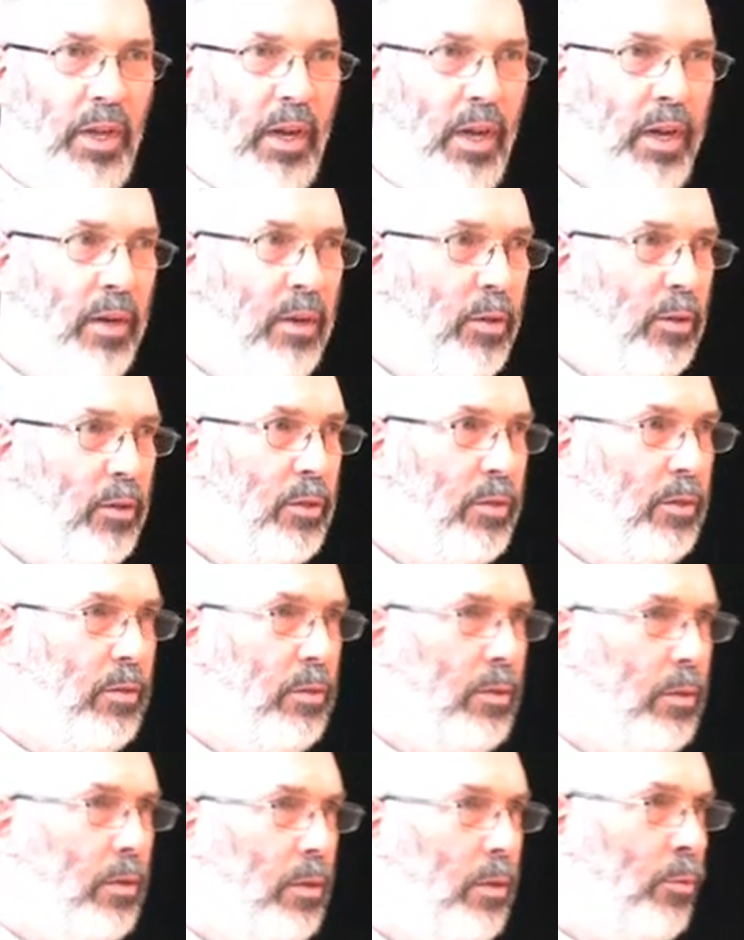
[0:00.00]
and
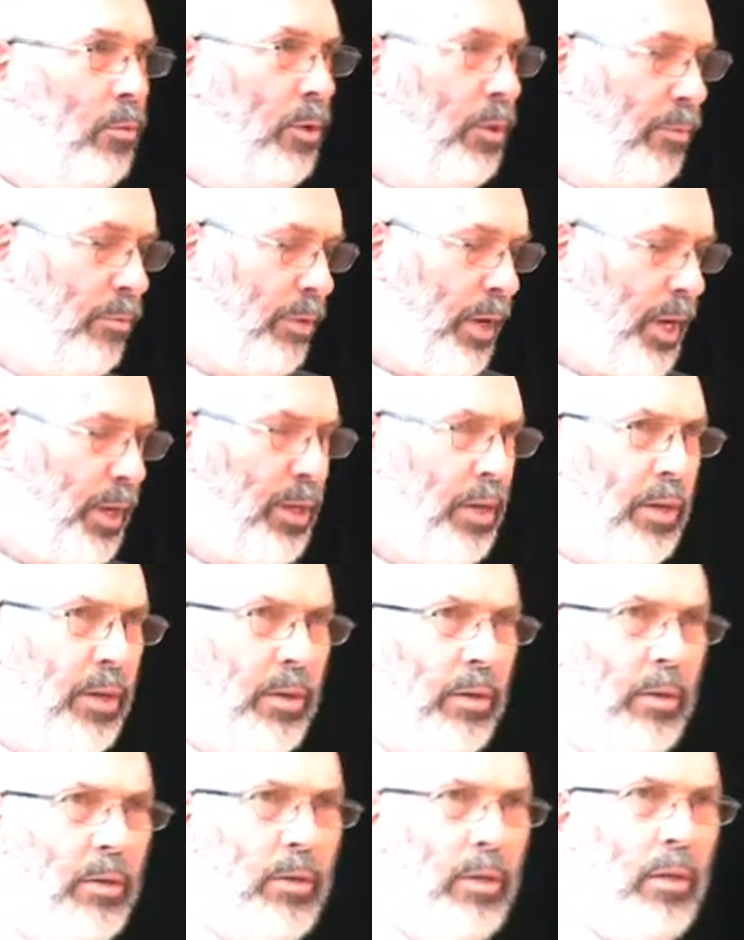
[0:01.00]
it's the word
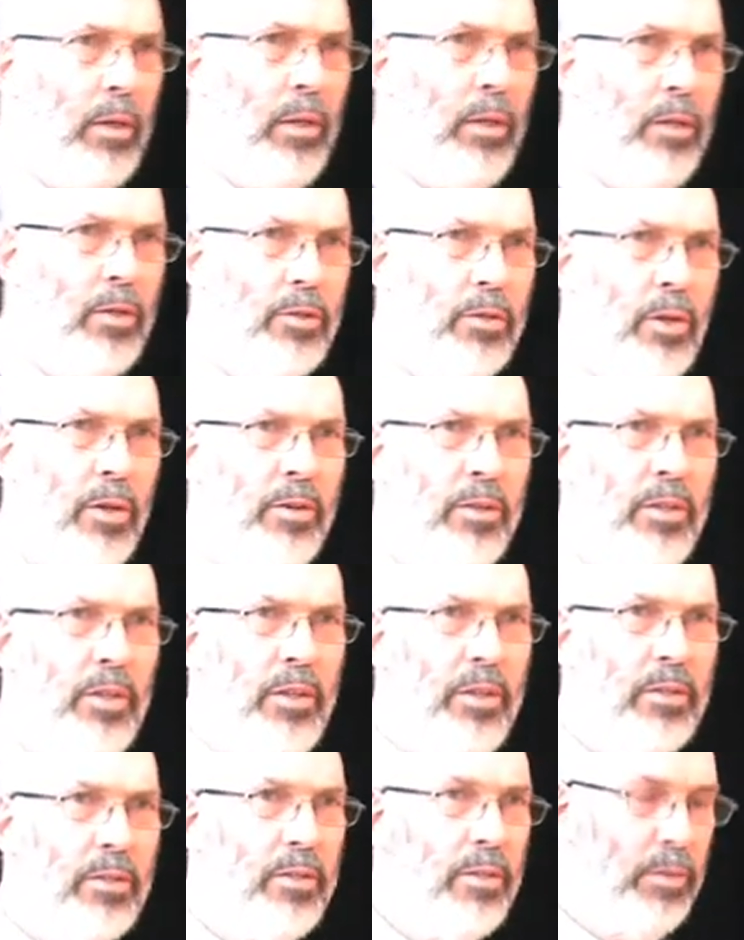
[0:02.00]
Viking in this
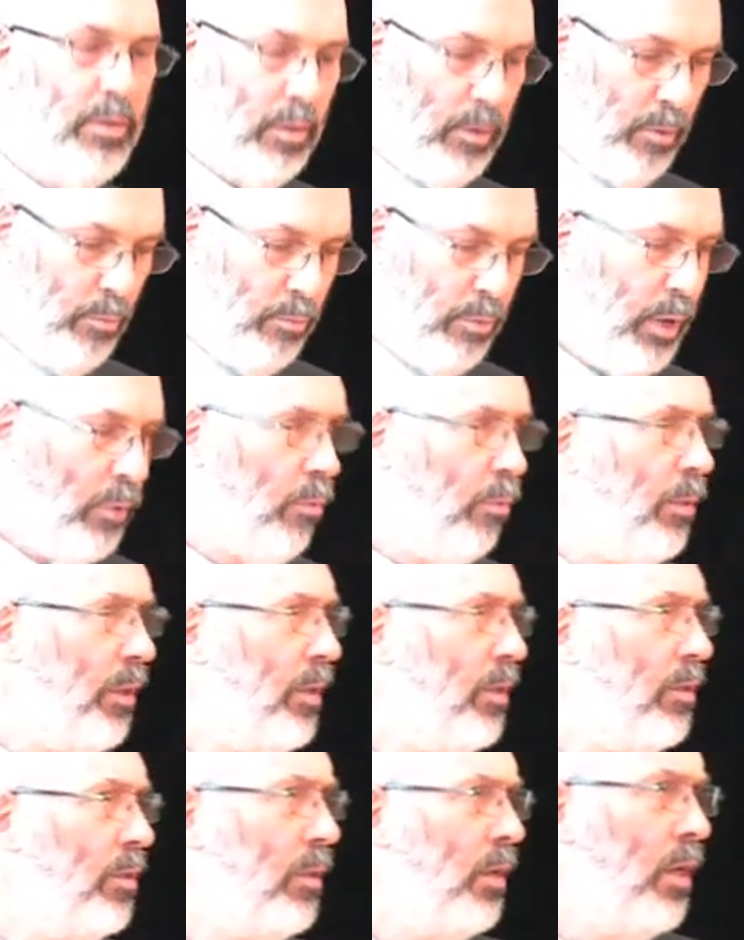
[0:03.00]
context probably
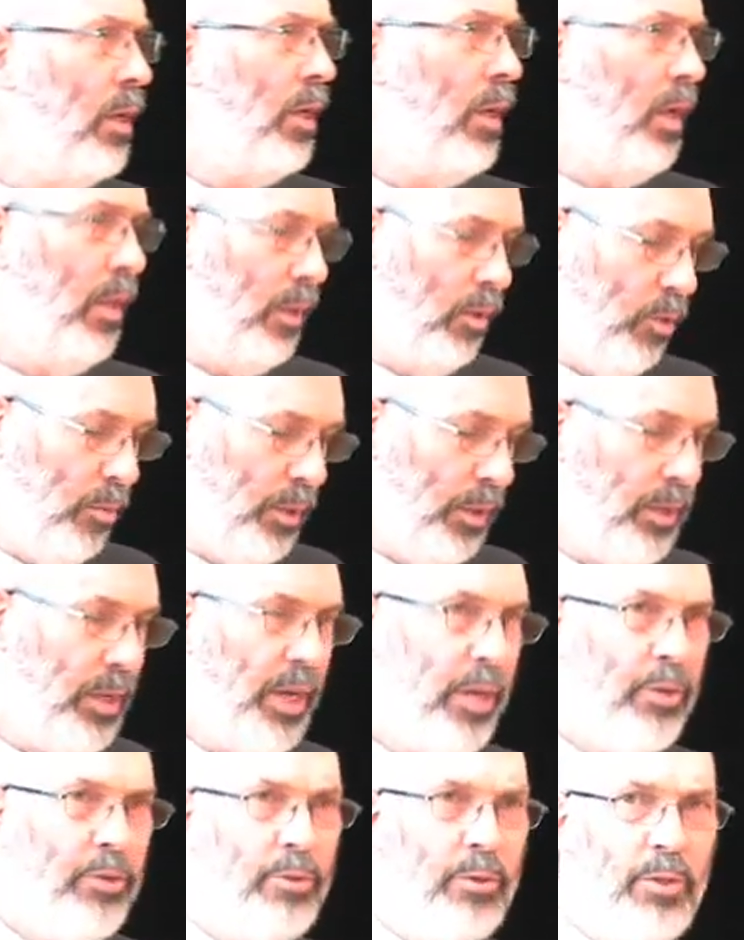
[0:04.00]
is a little bit
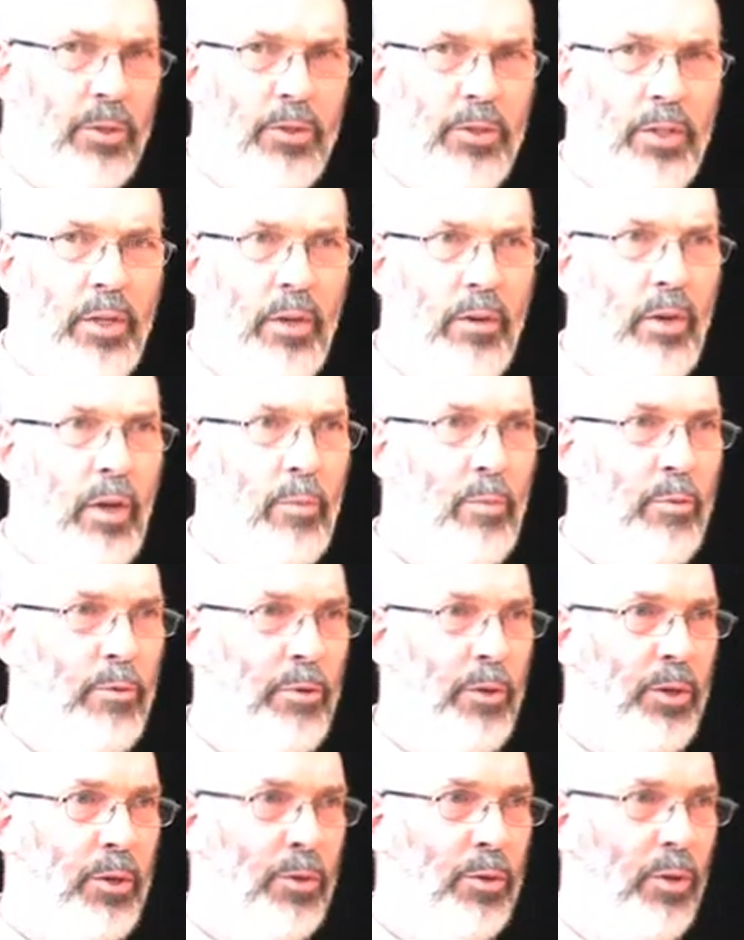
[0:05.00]
dangerous, so I
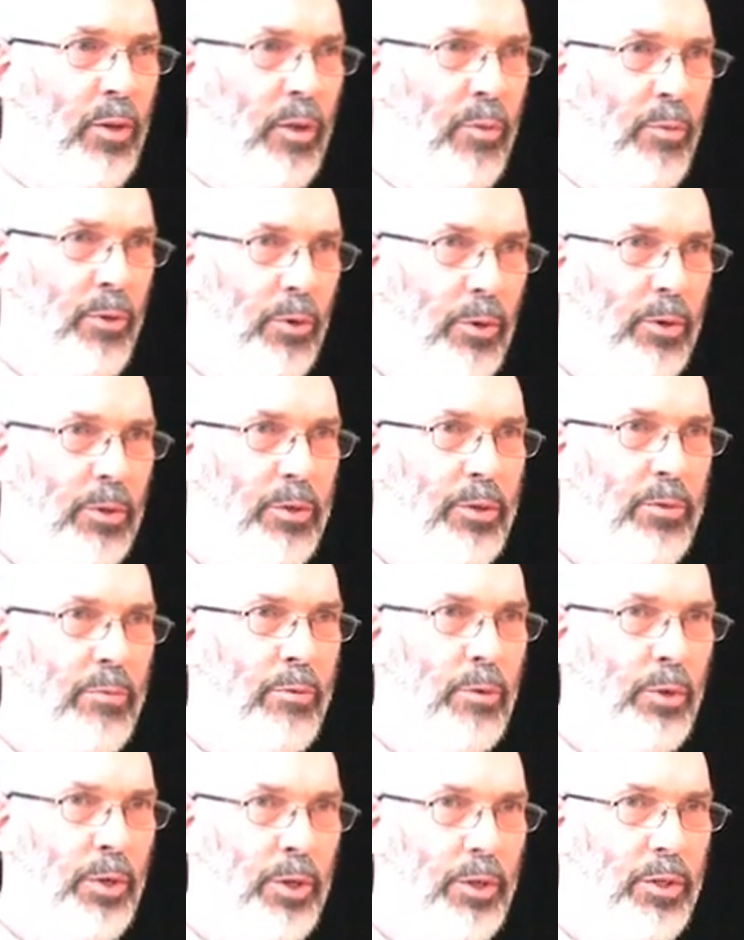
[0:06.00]
prefer to call them Norse
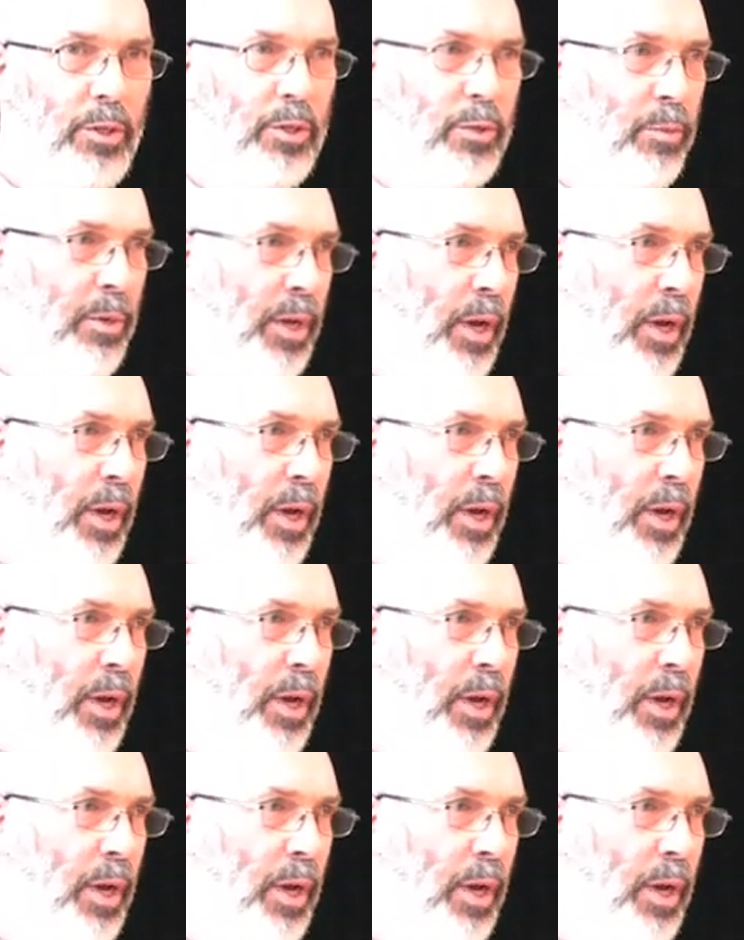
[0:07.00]
voyages.